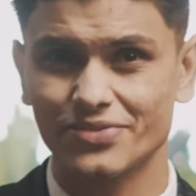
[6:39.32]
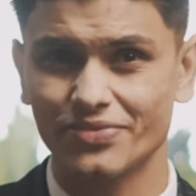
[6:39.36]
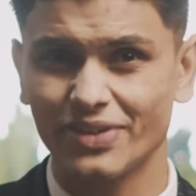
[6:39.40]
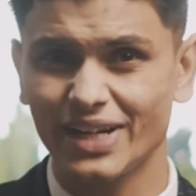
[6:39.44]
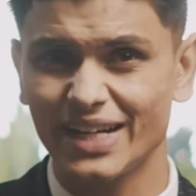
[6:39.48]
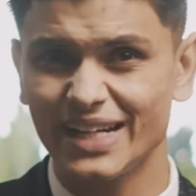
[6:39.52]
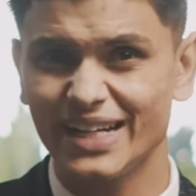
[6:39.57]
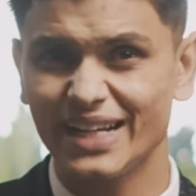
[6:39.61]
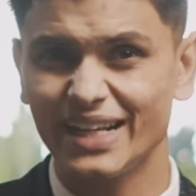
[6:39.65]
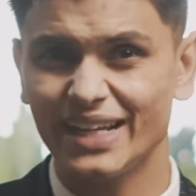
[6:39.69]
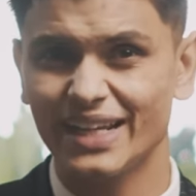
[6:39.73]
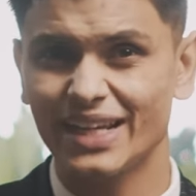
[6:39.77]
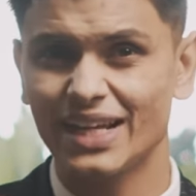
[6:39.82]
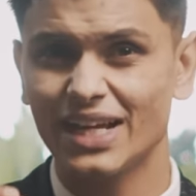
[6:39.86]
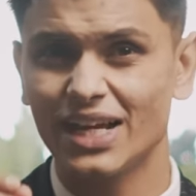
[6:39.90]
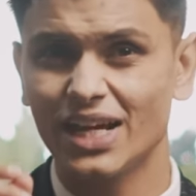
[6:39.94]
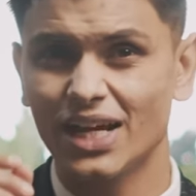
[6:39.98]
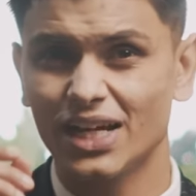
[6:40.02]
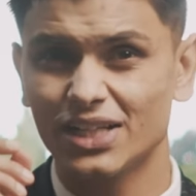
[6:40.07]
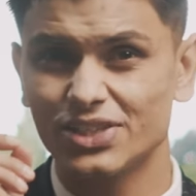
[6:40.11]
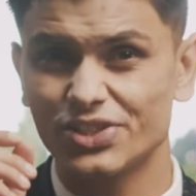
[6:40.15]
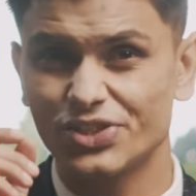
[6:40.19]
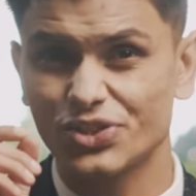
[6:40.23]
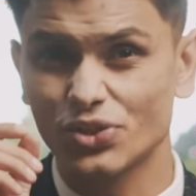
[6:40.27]
finding
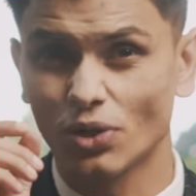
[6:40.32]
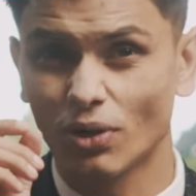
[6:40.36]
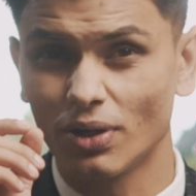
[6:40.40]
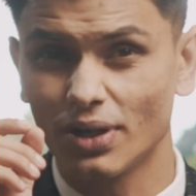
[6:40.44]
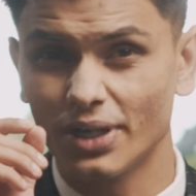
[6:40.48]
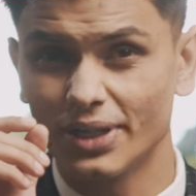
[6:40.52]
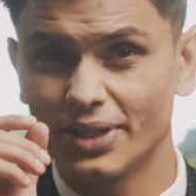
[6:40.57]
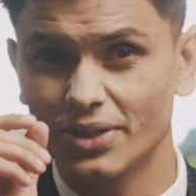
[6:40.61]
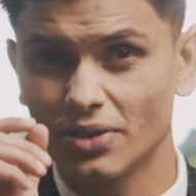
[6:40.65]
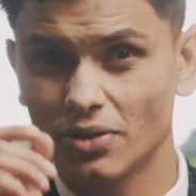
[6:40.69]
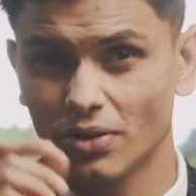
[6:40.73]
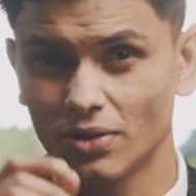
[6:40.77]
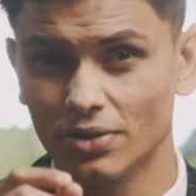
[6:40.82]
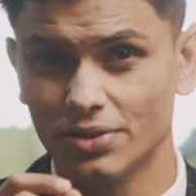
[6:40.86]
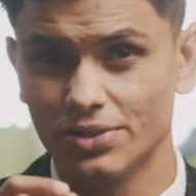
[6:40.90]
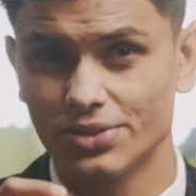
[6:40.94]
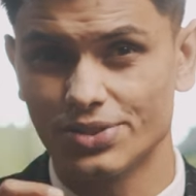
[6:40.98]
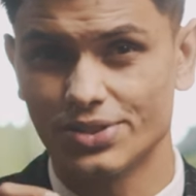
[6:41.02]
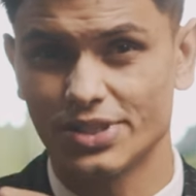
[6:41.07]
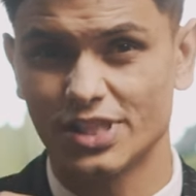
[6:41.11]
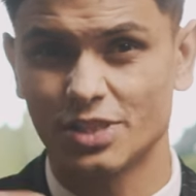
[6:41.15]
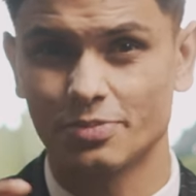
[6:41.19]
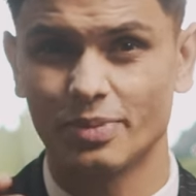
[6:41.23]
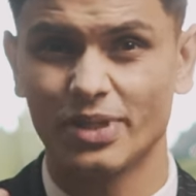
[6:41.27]
a solid
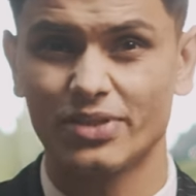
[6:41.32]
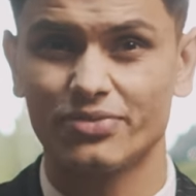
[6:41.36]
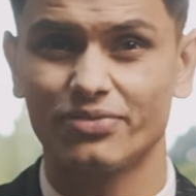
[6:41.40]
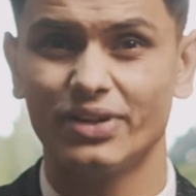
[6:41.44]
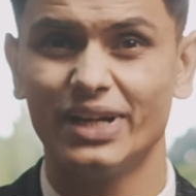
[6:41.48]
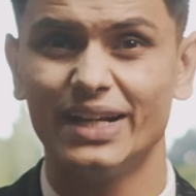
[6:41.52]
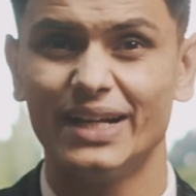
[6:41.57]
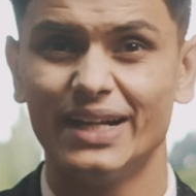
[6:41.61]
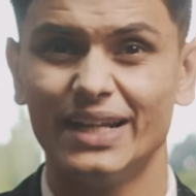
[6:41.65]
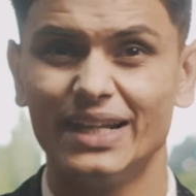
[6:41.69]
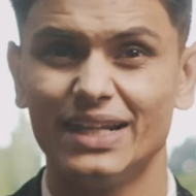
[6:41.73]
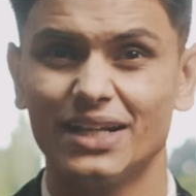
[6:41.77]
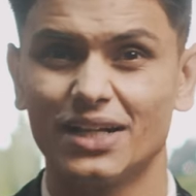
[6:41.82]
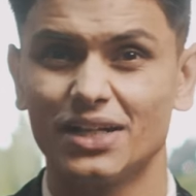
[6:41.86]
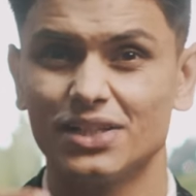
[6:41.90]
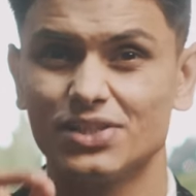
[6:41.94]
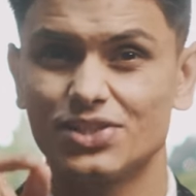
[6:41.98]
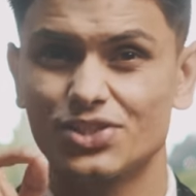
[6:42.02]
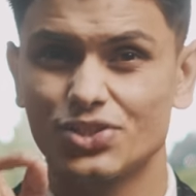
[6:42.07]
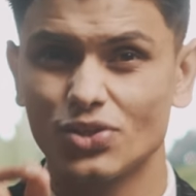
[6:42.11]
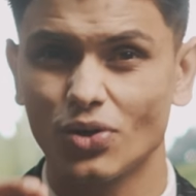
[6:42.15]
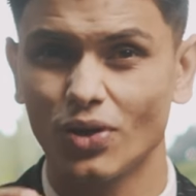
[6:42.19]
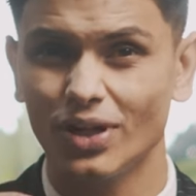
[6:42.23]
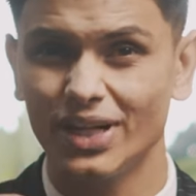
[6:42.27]
cause, is by finding a
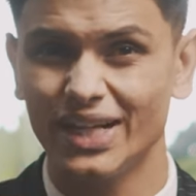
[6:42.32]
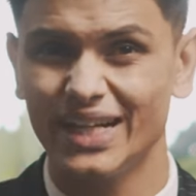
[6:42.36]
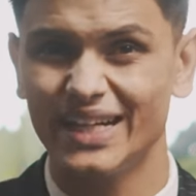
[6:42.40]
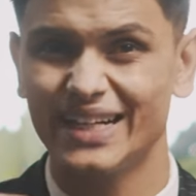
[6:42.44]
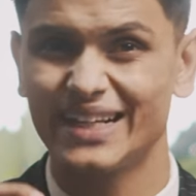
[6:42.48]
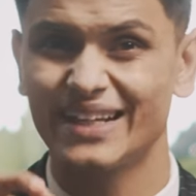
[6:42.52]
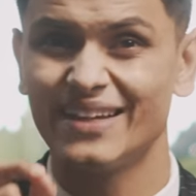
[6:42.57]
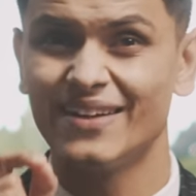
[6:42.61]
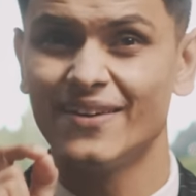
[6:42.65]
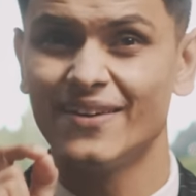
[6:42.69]
solid